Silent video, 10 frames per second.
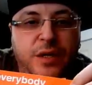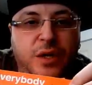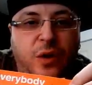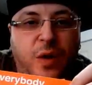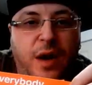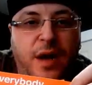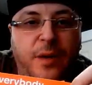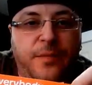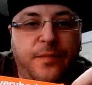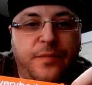
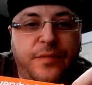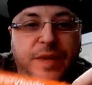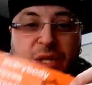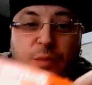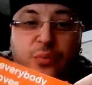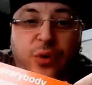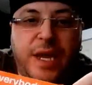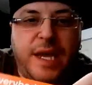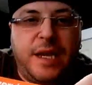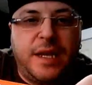So these are
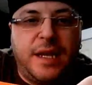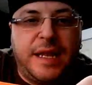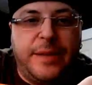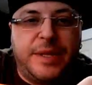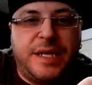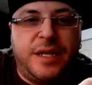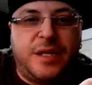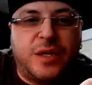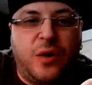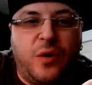pretty limited,
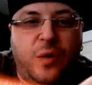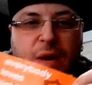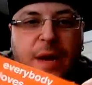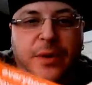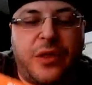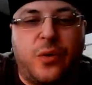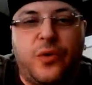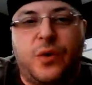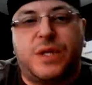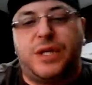so I'm going to
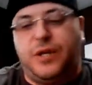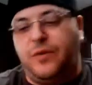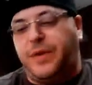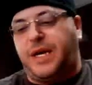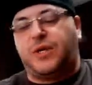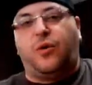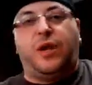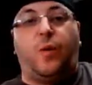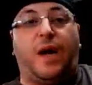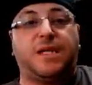throw those to you because they're
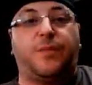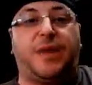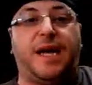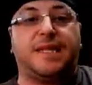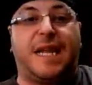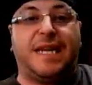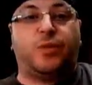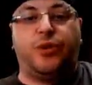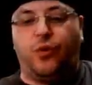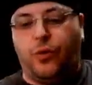only while supplies
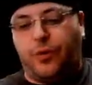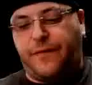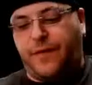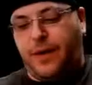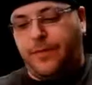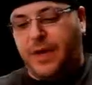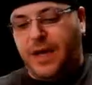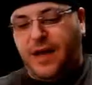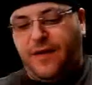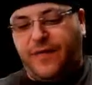last when you order from
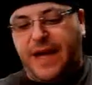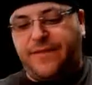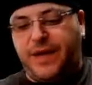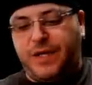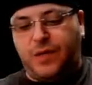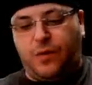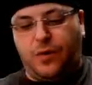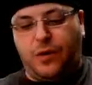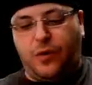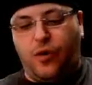Flatface
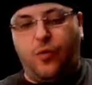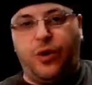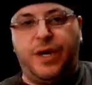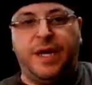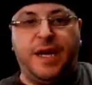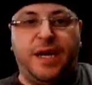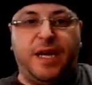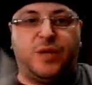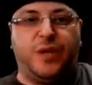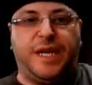or Homewood
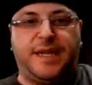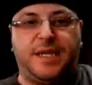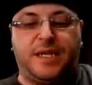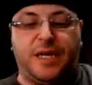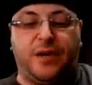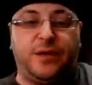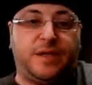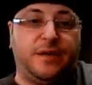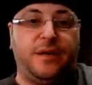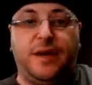is when you get these
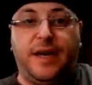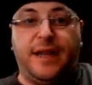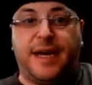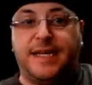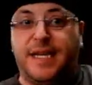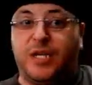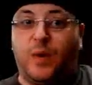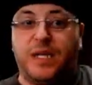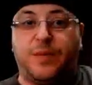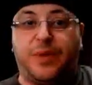stickers. And like I said, it's
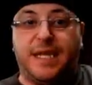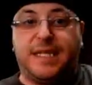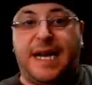while supplies